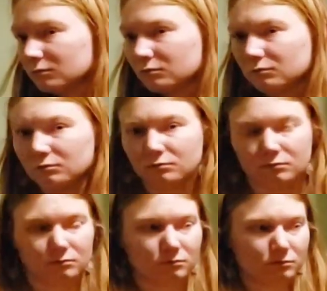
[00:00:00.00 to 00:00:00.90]

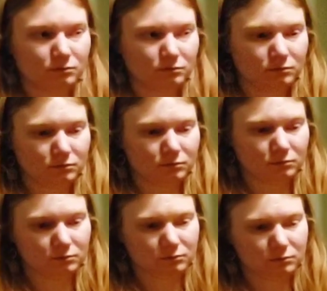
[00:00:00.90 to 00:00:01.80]

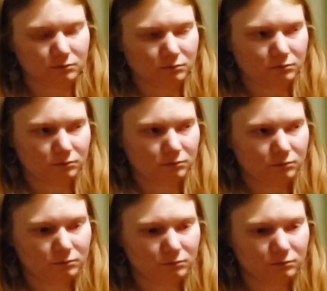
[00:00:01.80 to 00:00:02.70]

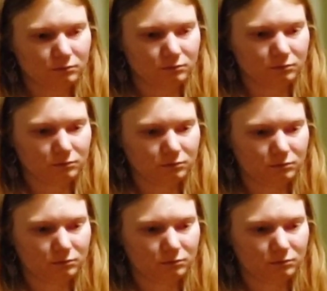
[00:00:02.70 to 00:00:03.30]
(silent)